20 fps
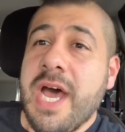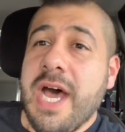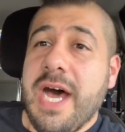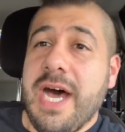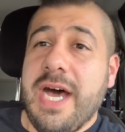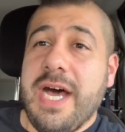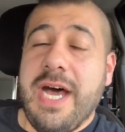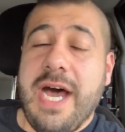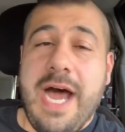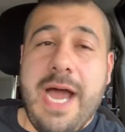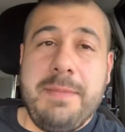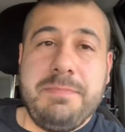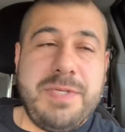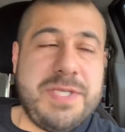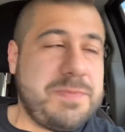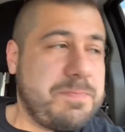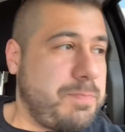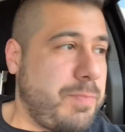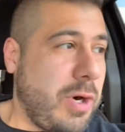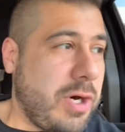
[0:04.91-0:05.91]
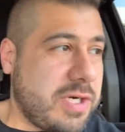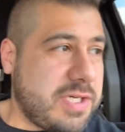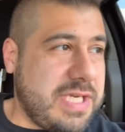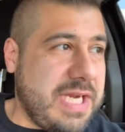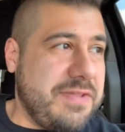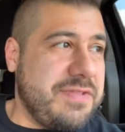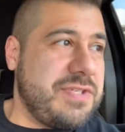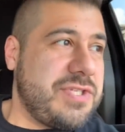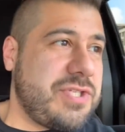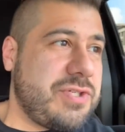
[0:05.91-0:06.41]
Uh, I'm just parked
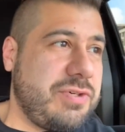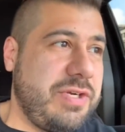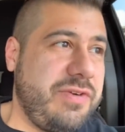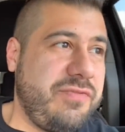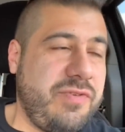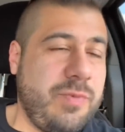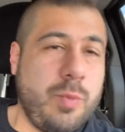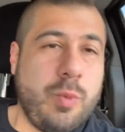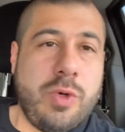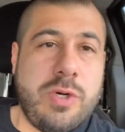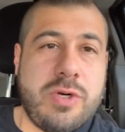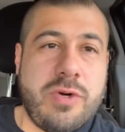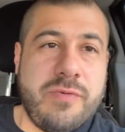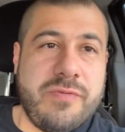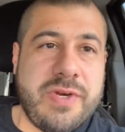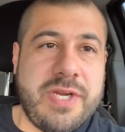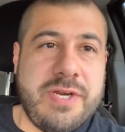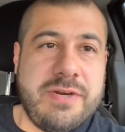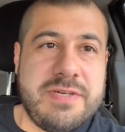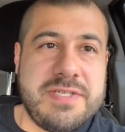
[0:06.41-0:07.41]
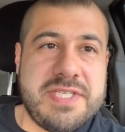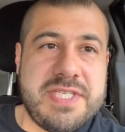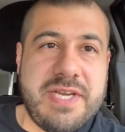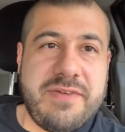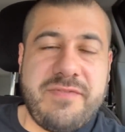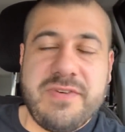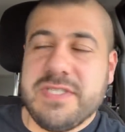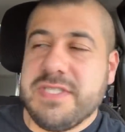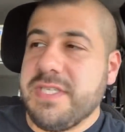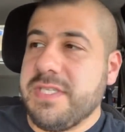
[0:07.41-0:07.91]
down the street from work over here in San
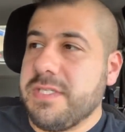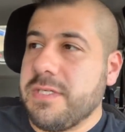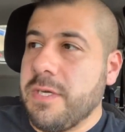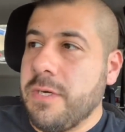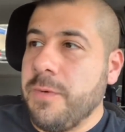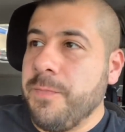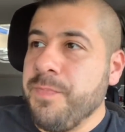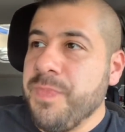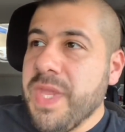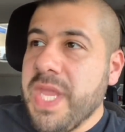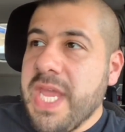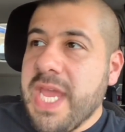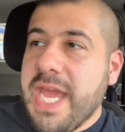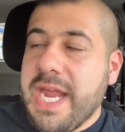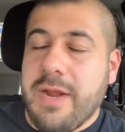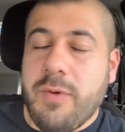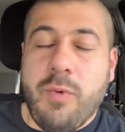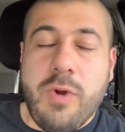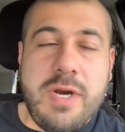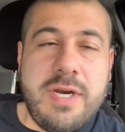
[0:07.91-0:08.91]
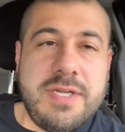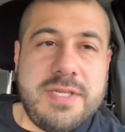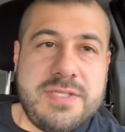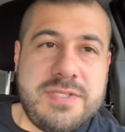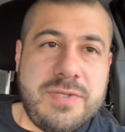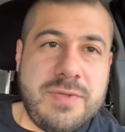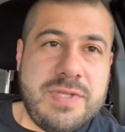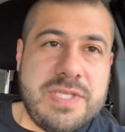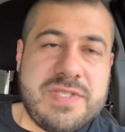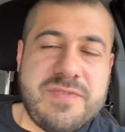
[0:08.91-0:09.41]
Francisco, and I wanted to
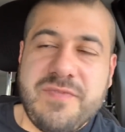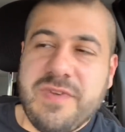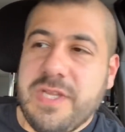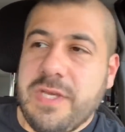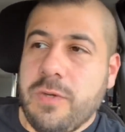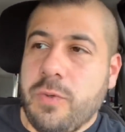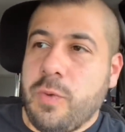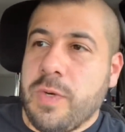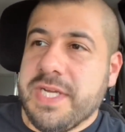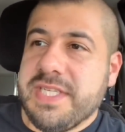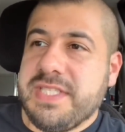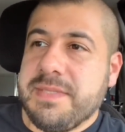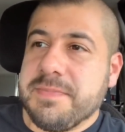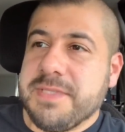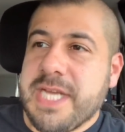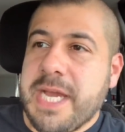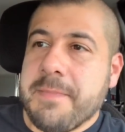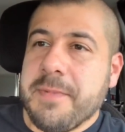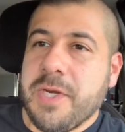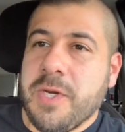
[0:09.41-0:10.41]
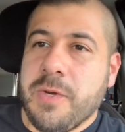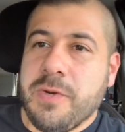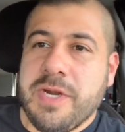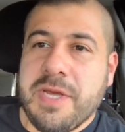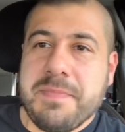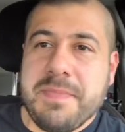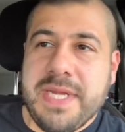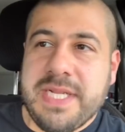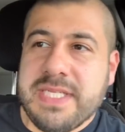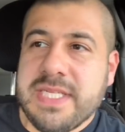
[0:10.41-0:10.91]
do this video quite some time ago, and
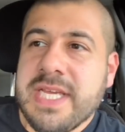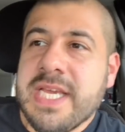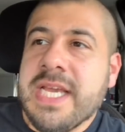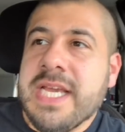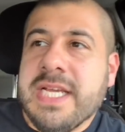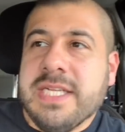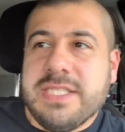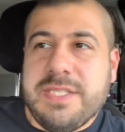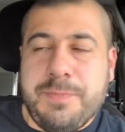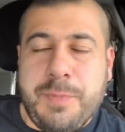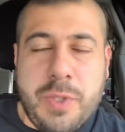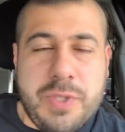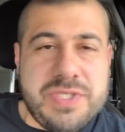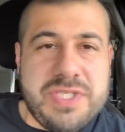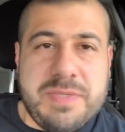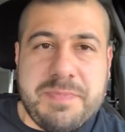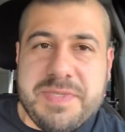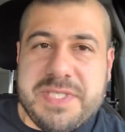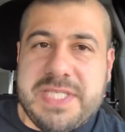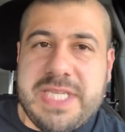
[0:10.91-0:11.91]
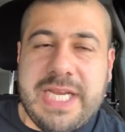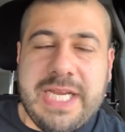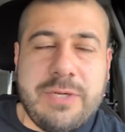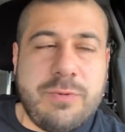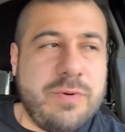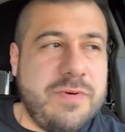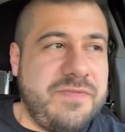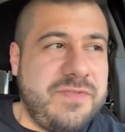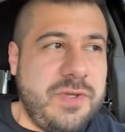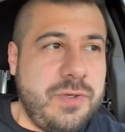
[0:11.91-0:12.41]
I meant to post up a
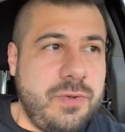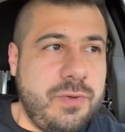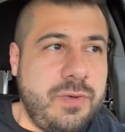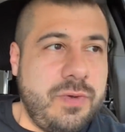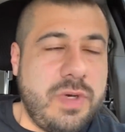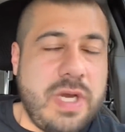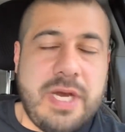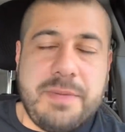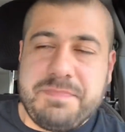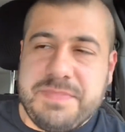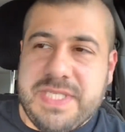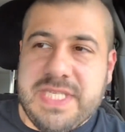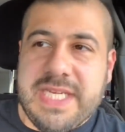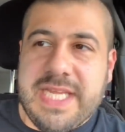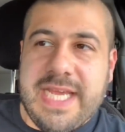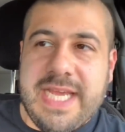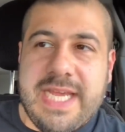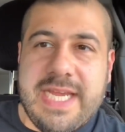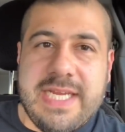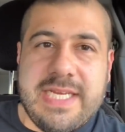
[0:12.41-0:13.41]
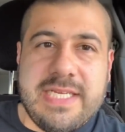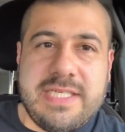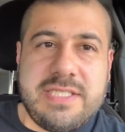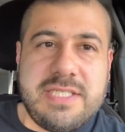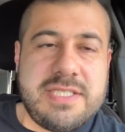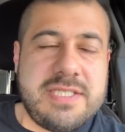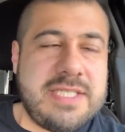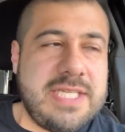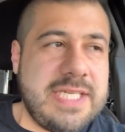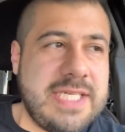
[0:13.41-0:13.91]
second review up today, and it
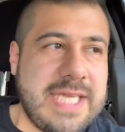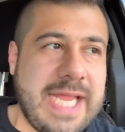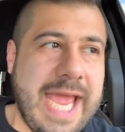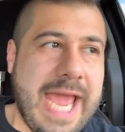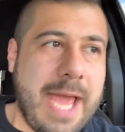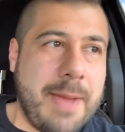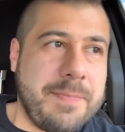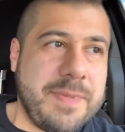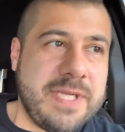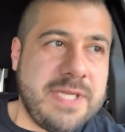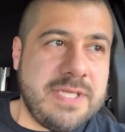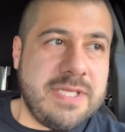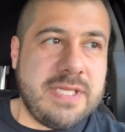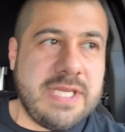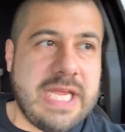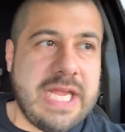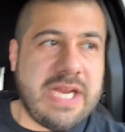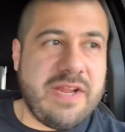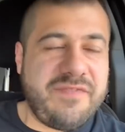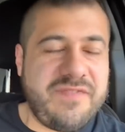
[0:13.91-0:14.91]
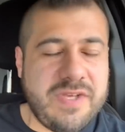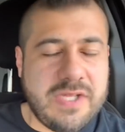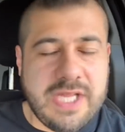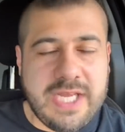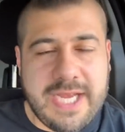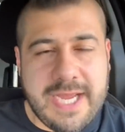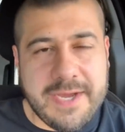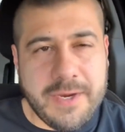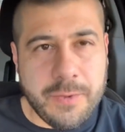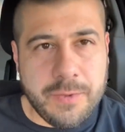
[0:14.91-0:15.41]
just didn't happen, and I feel
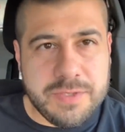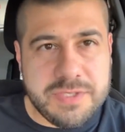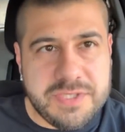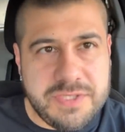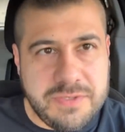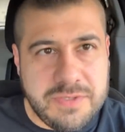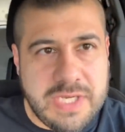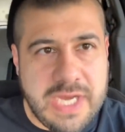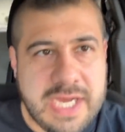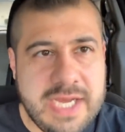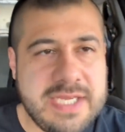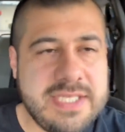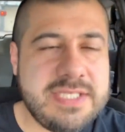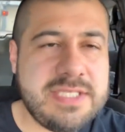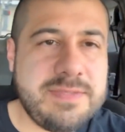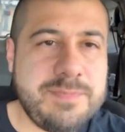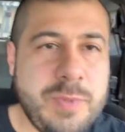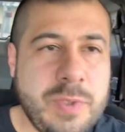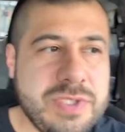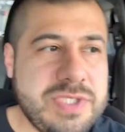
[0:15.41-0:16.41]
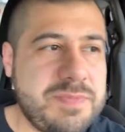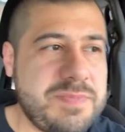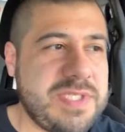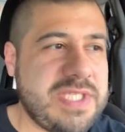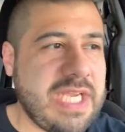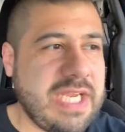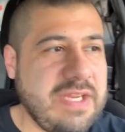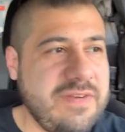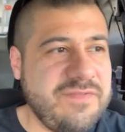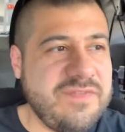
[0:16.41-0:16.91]
like I owe it to you guys to post up a
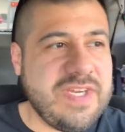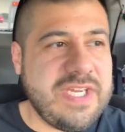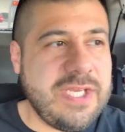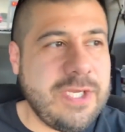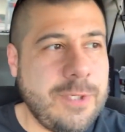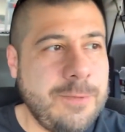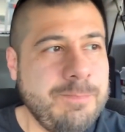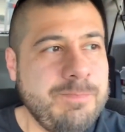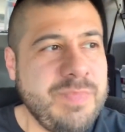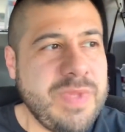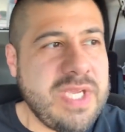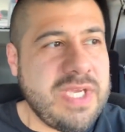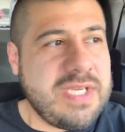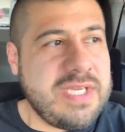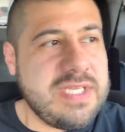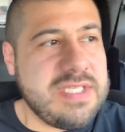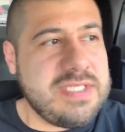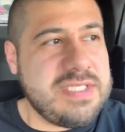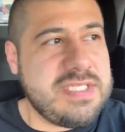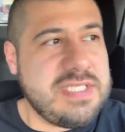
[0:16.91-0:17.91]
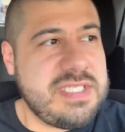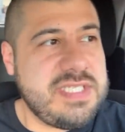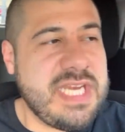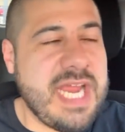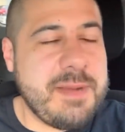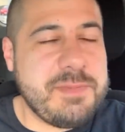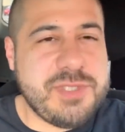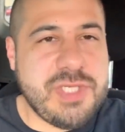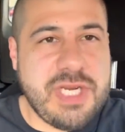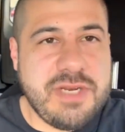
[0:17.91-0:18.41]
second video, because the
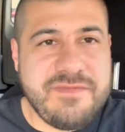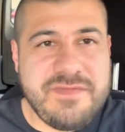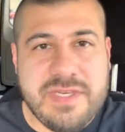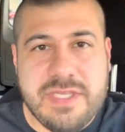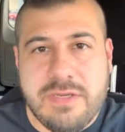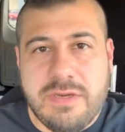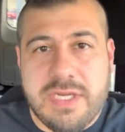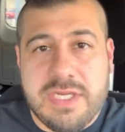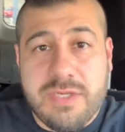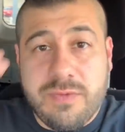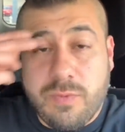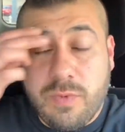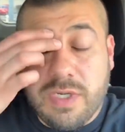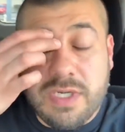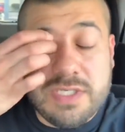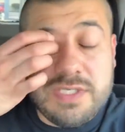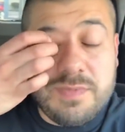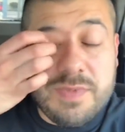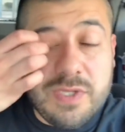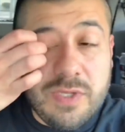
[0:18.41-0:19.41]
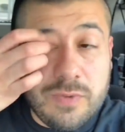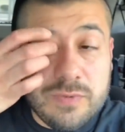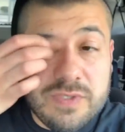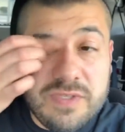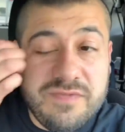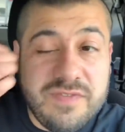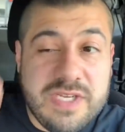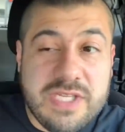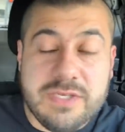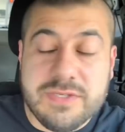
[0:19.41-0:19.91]
snapshot video, I didn't want it to be the
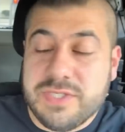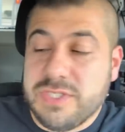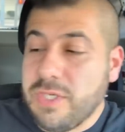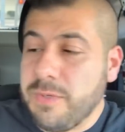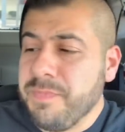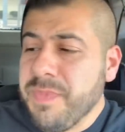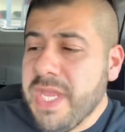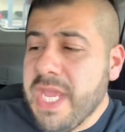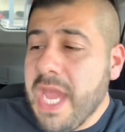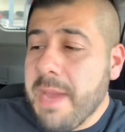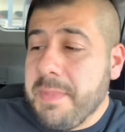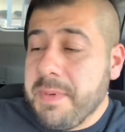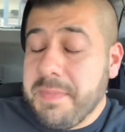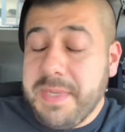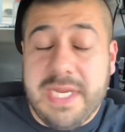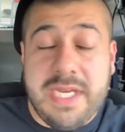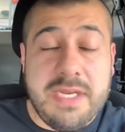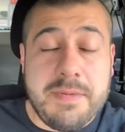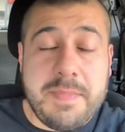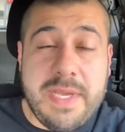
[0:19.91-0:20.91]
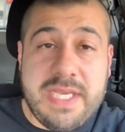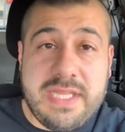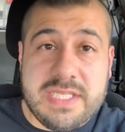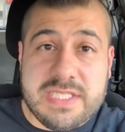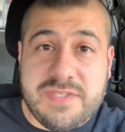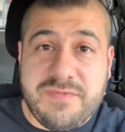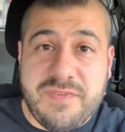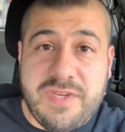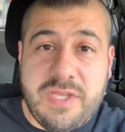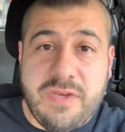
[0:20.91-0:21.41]
only video. So, I've been meaning to make
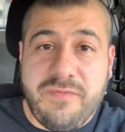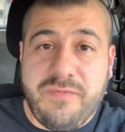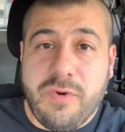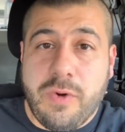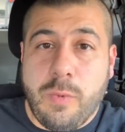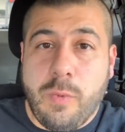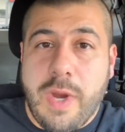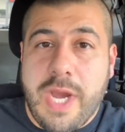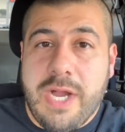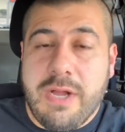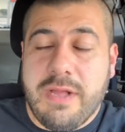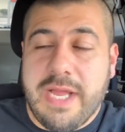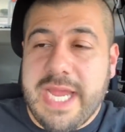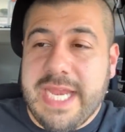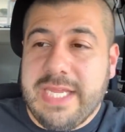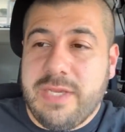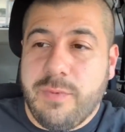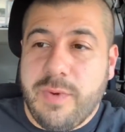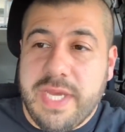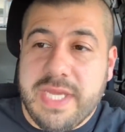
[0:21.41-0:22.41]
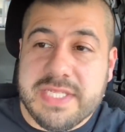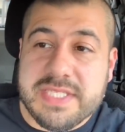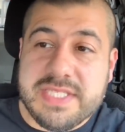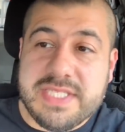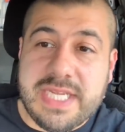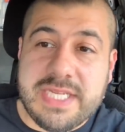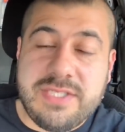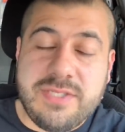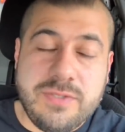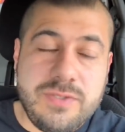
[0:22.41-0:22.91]
this video for a while anyway, and
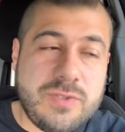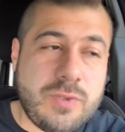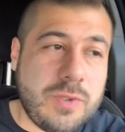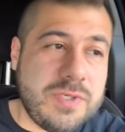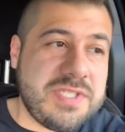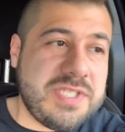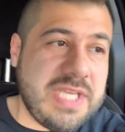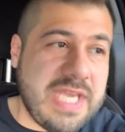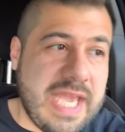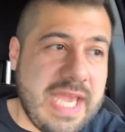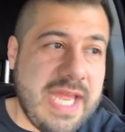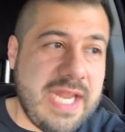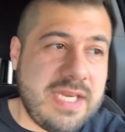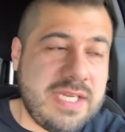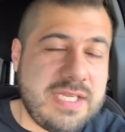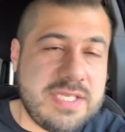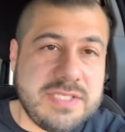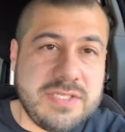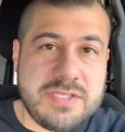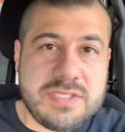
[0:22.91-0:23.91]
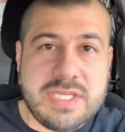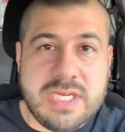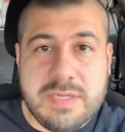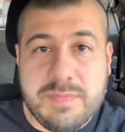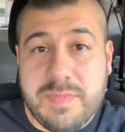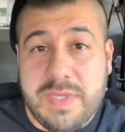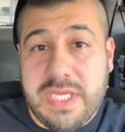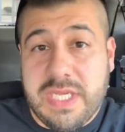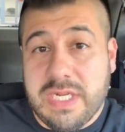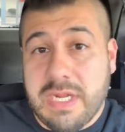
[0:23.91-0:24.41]
stay tuned towards the end, because there's going to
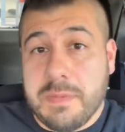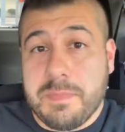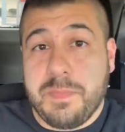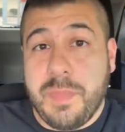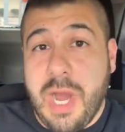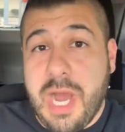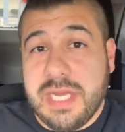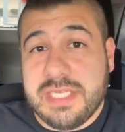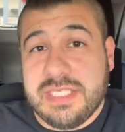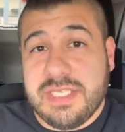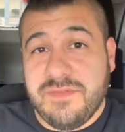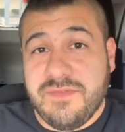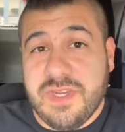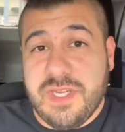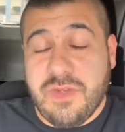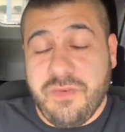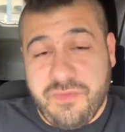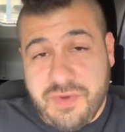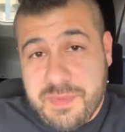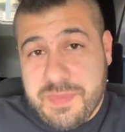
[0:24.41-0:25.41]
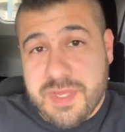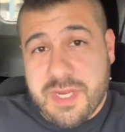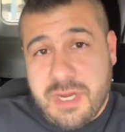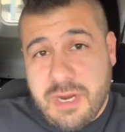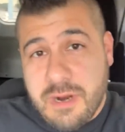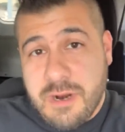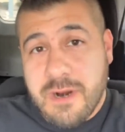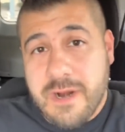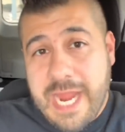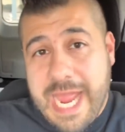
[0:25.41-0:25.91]
be an unboxing video from the
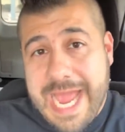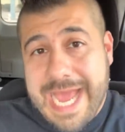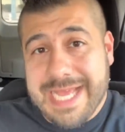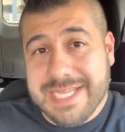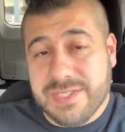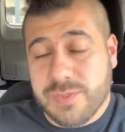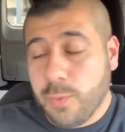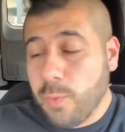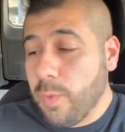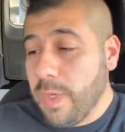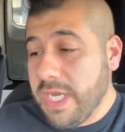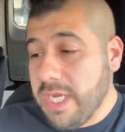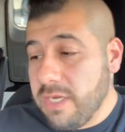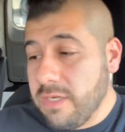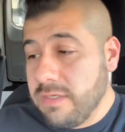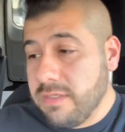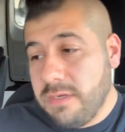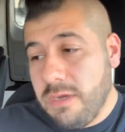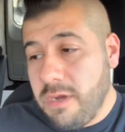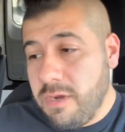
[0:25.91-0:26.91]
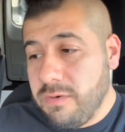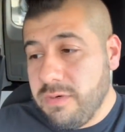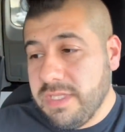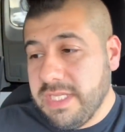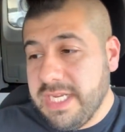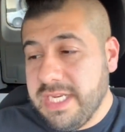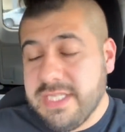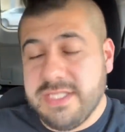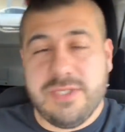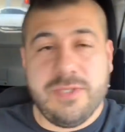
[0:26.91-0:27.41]
car as well, all
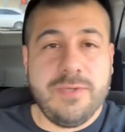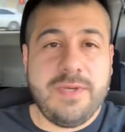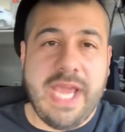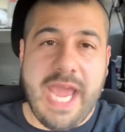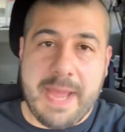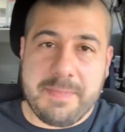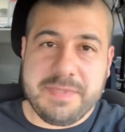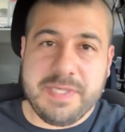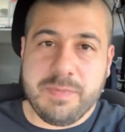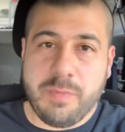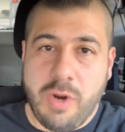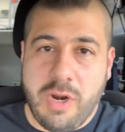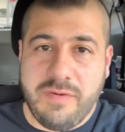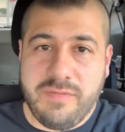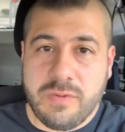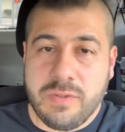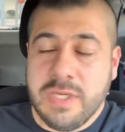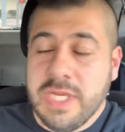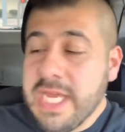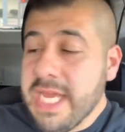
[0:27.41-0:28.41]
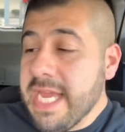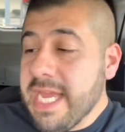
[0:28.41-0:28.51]
related to Captain Marvel.